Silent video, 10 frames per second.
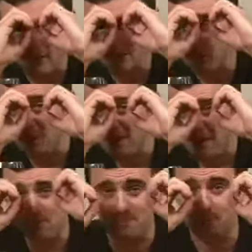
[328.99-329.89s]
you know,
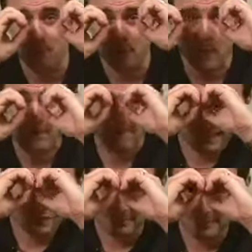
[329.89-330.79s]
Benoit
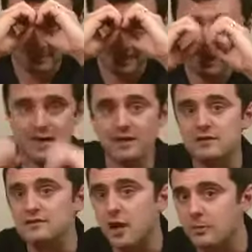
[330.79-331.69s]
Benjamin me,
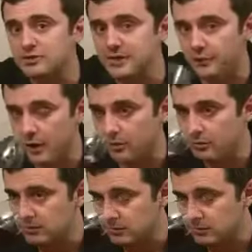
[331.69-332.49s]
double zero,